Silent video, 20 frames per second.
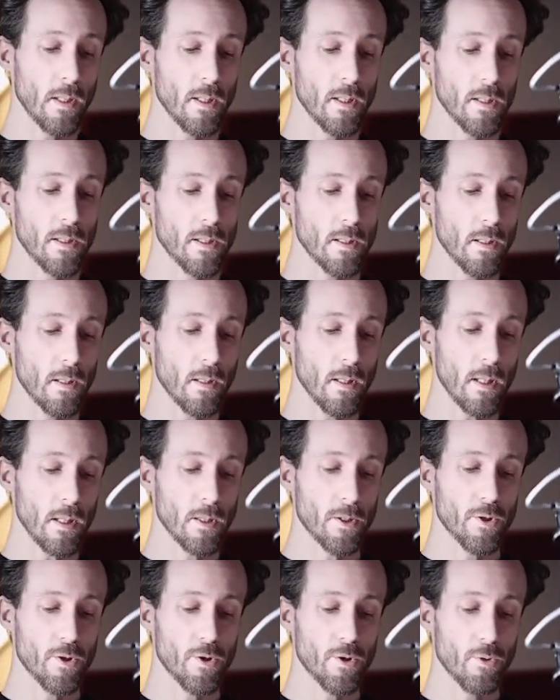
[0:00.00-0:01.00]
is an
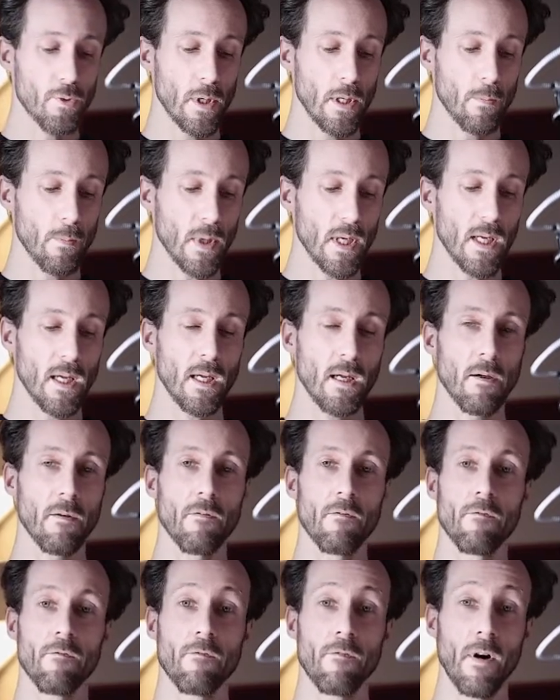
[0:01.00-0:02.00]
extremely
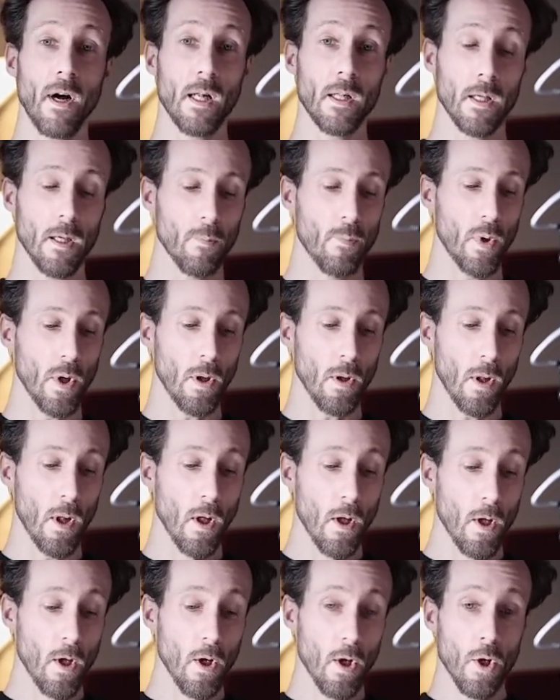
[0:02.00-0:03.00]

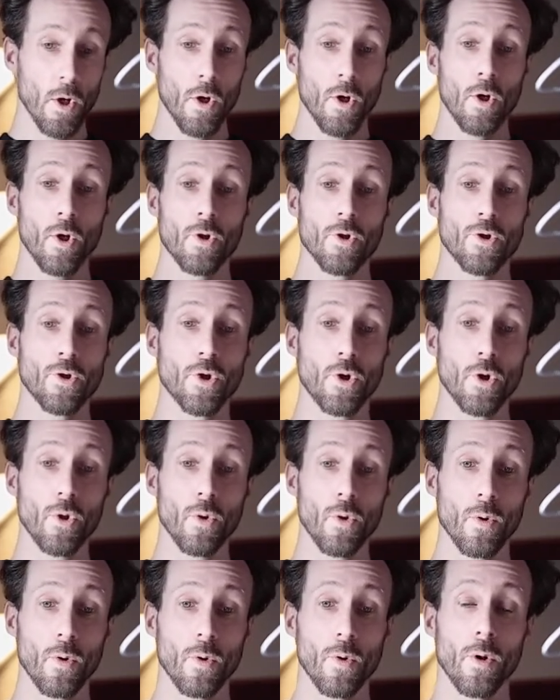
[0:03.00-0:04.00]
valuable
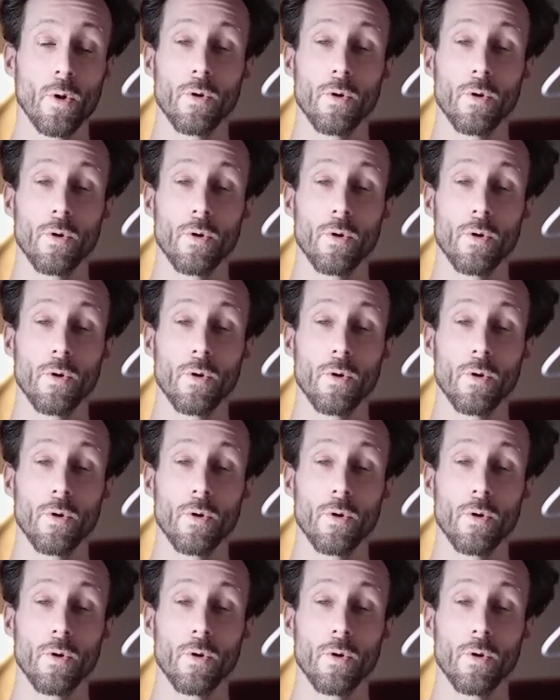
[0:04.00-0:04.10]
tool